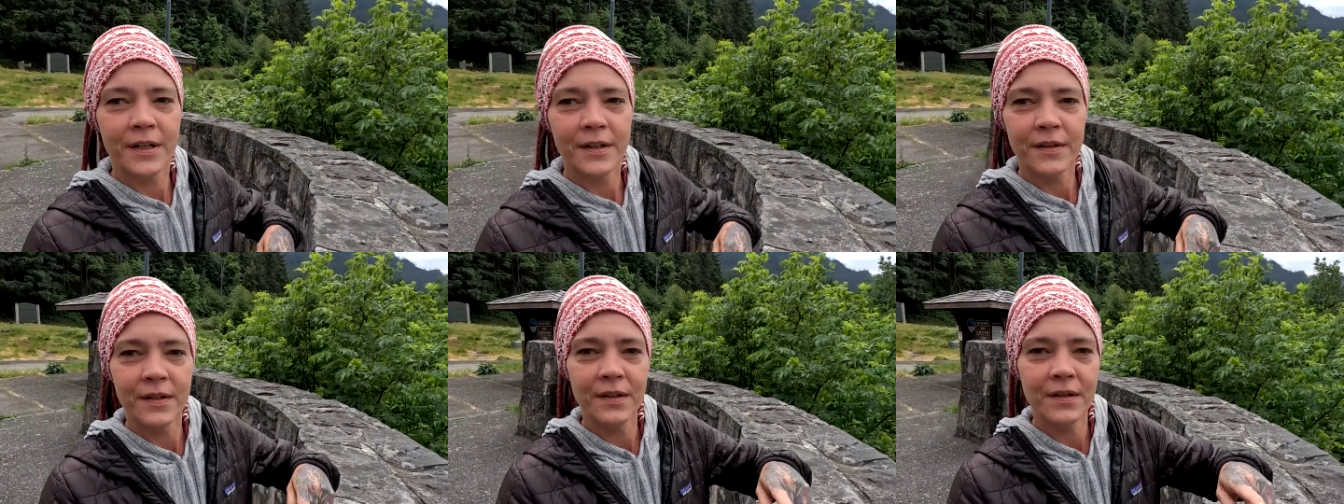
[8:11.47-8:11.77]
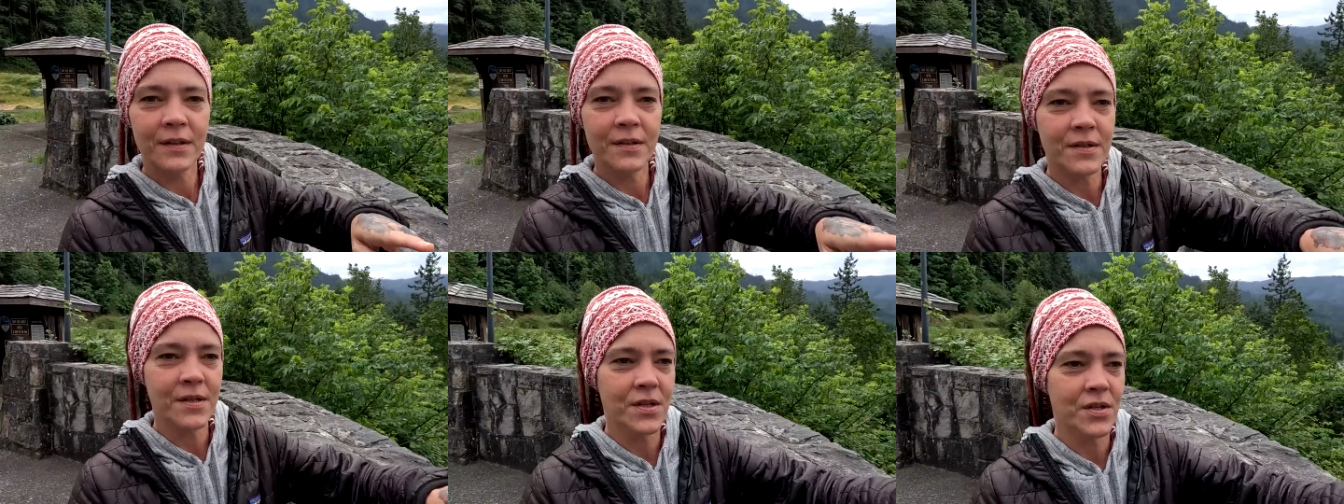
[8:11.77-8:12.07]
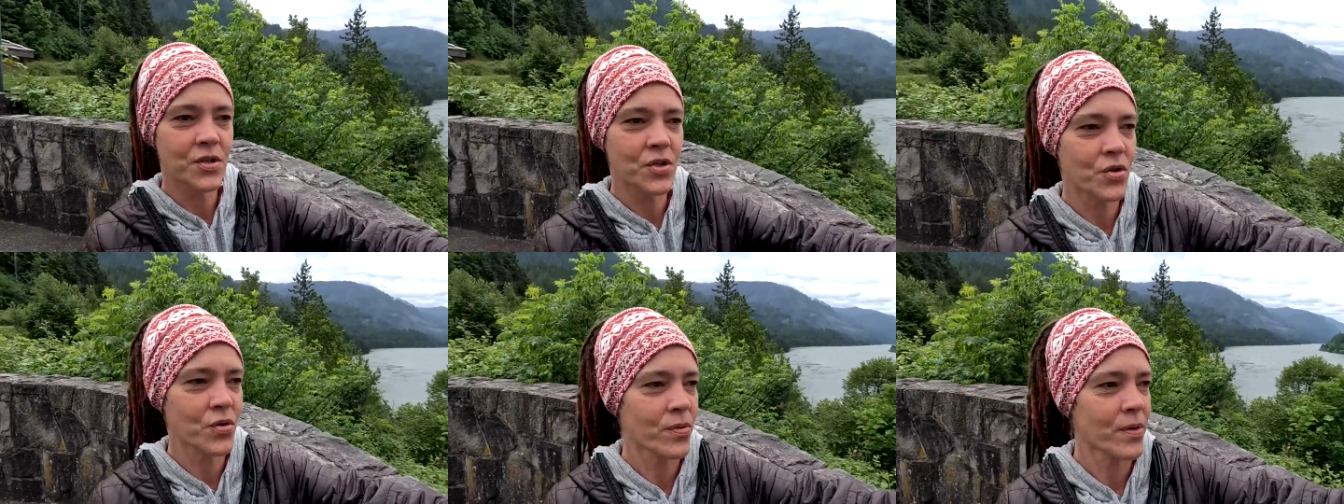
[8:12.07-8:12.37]
And then there's
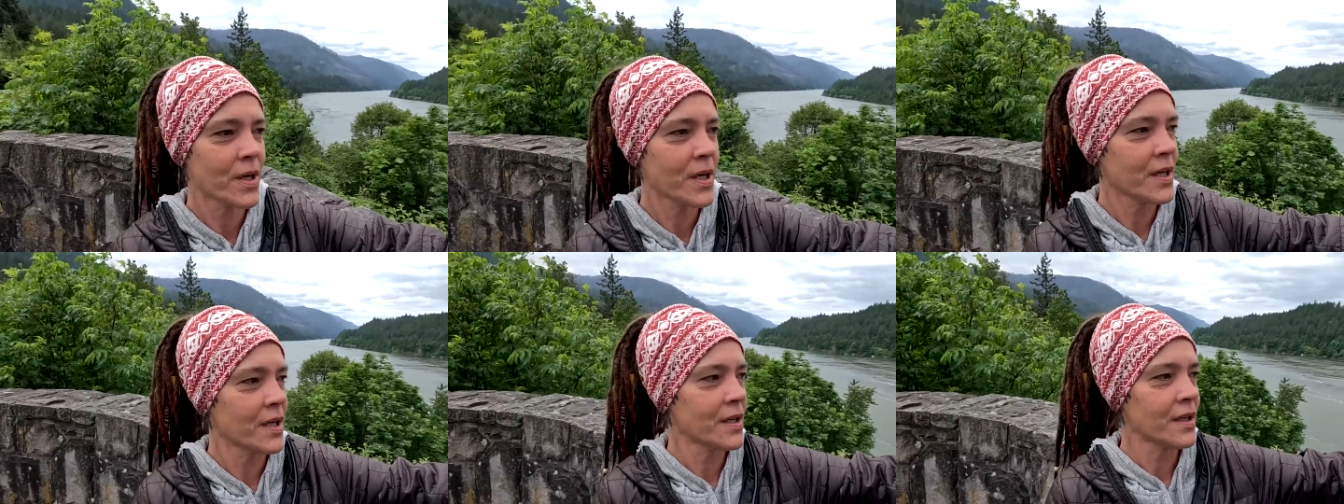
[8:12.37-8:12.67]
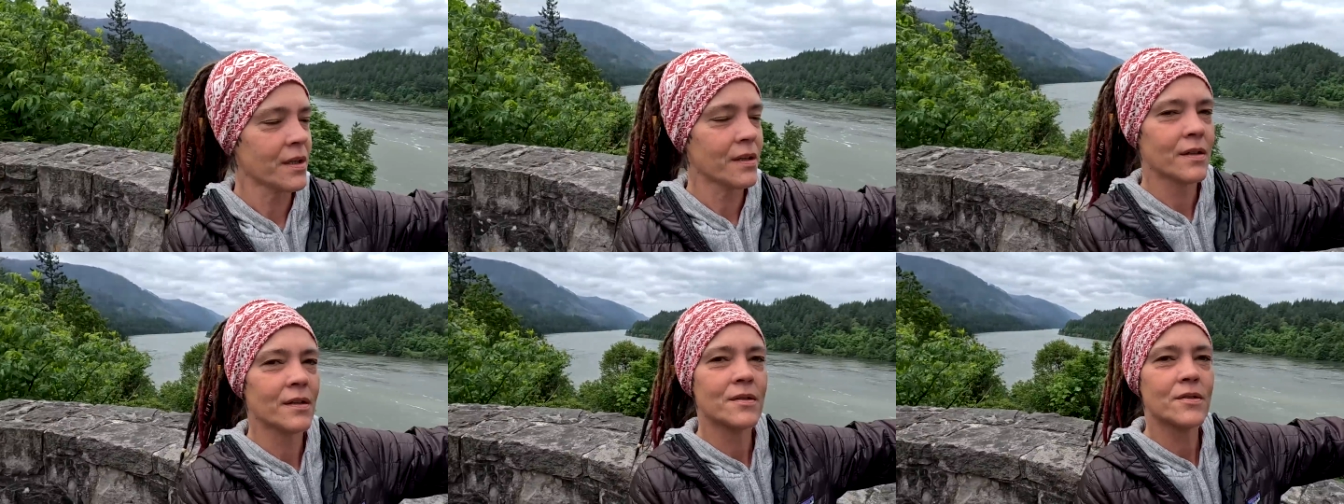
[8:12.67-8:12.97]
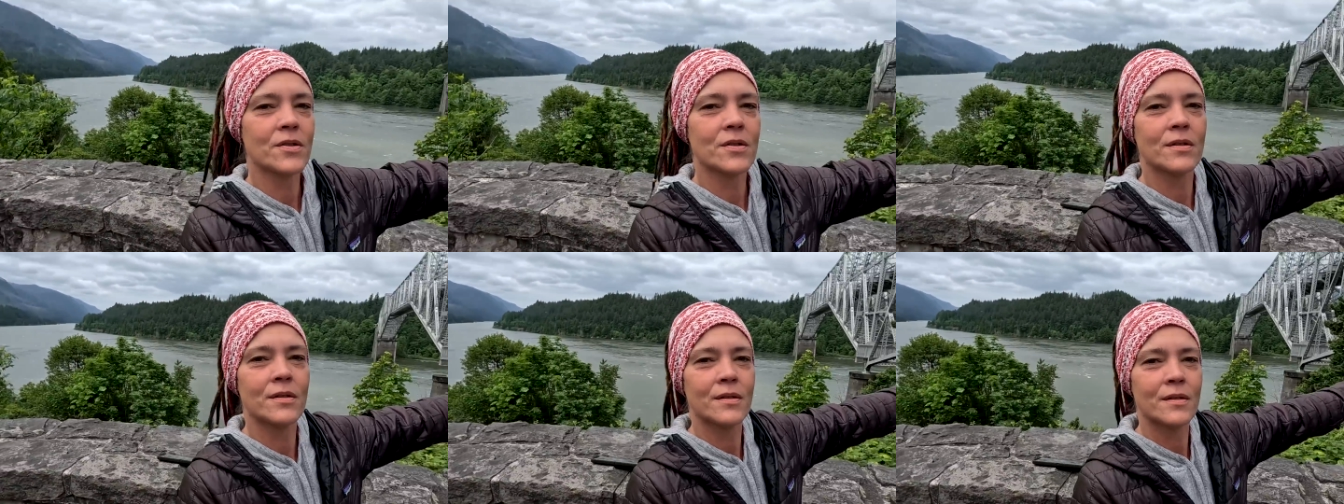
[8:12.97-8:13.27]
a train
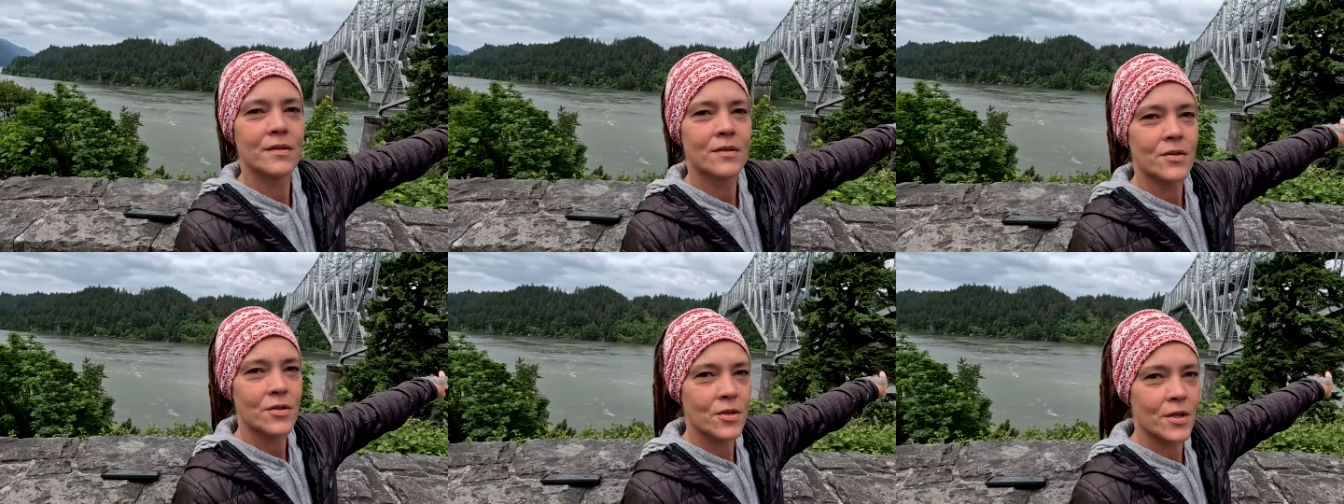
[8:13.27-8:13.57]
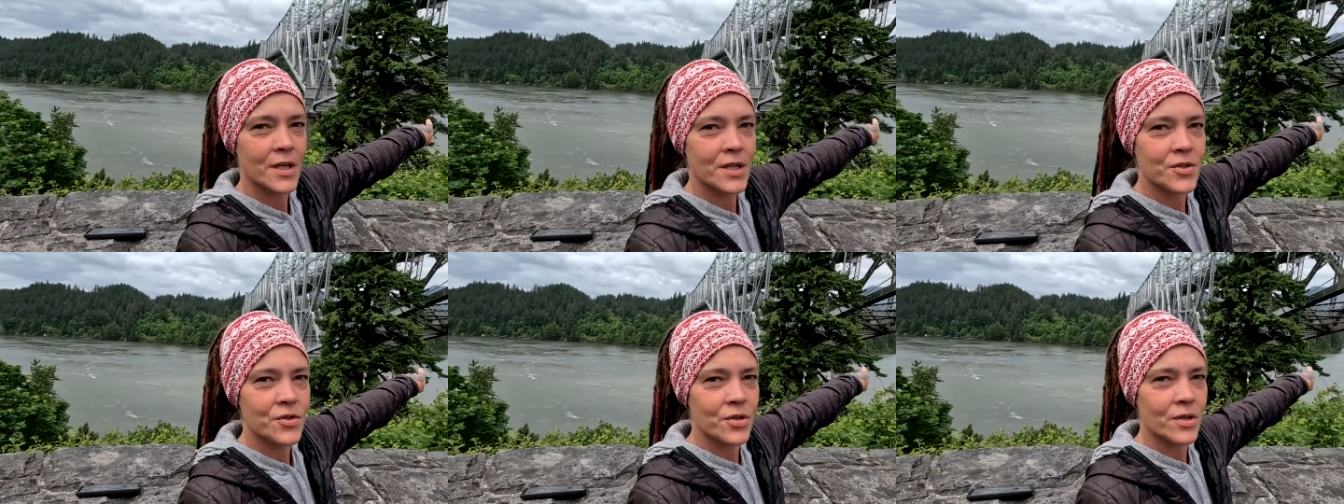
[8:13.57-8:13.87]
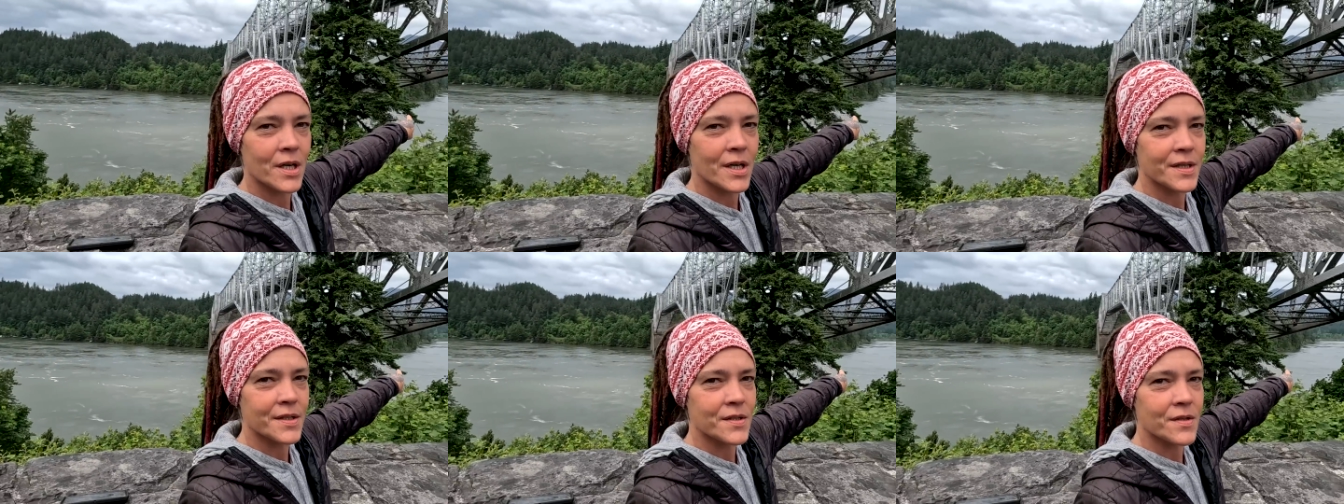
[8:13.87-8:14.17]

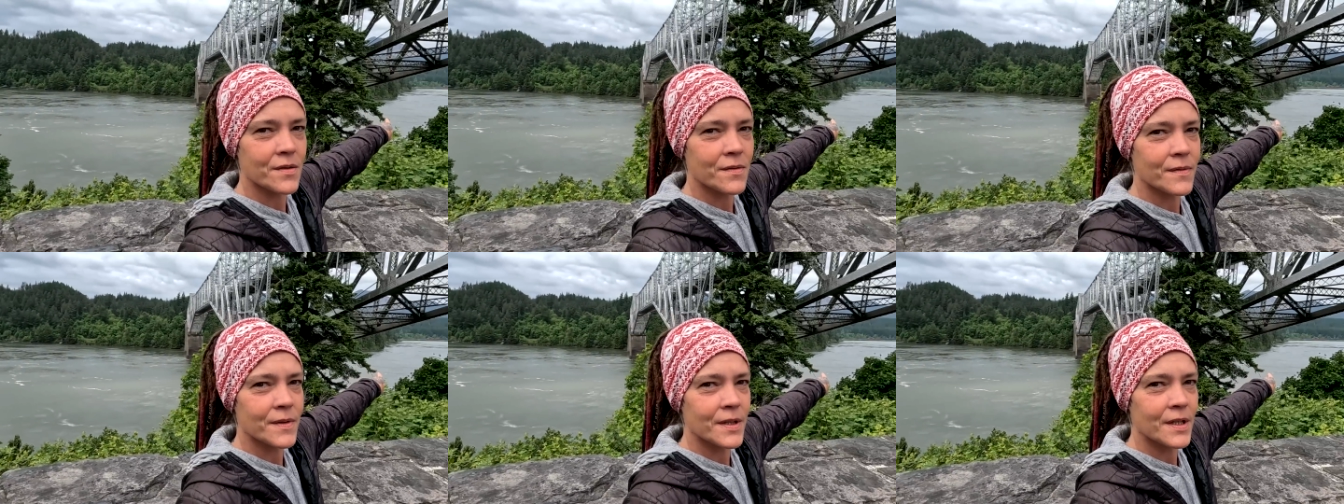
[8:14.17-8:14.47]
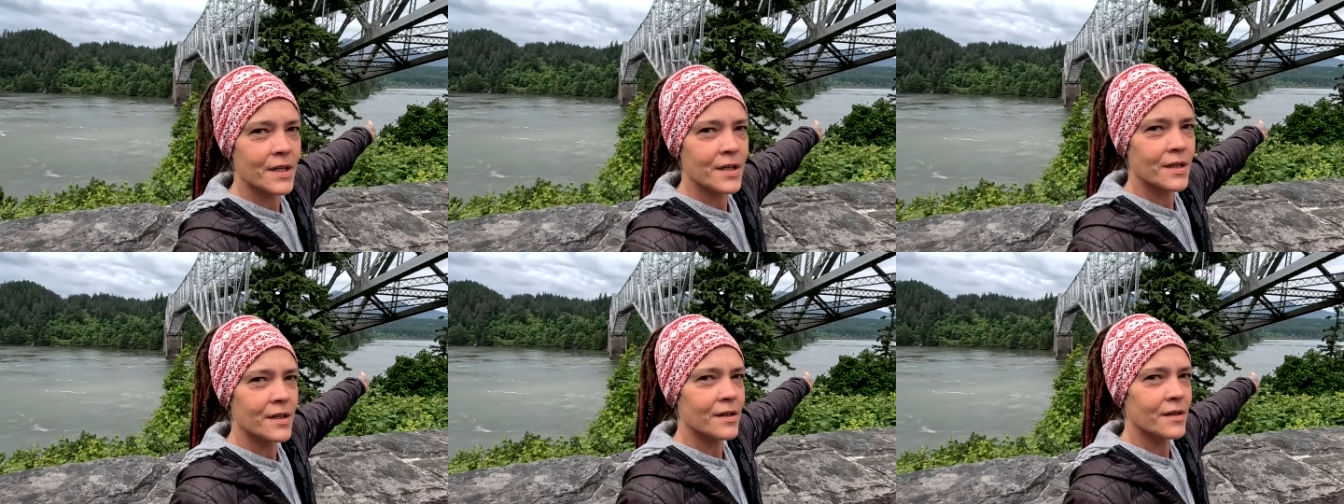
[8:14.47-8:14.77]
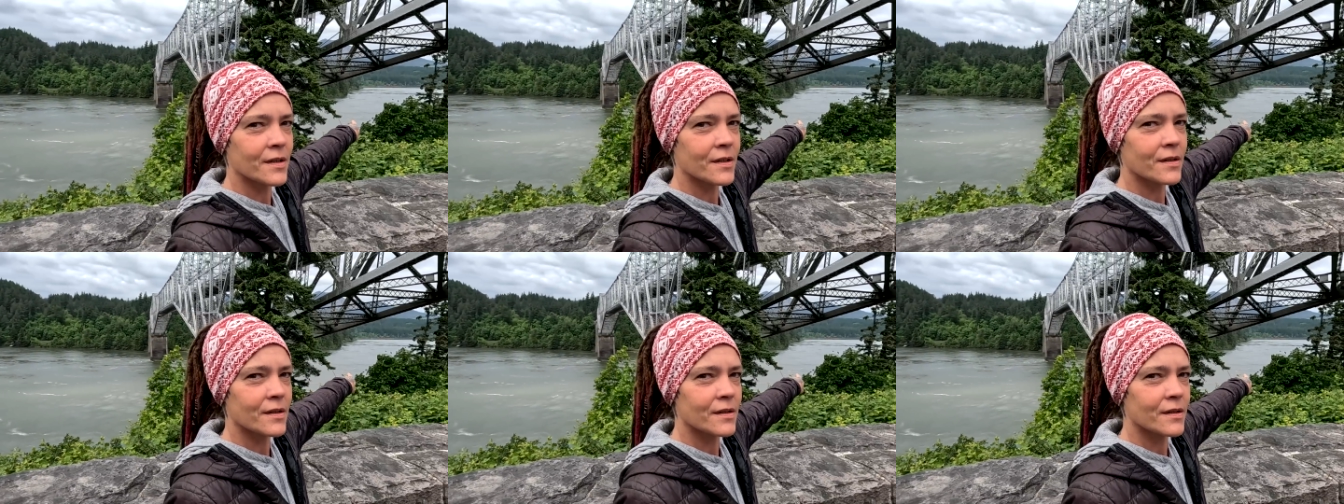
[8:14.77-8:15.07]
tracks over there.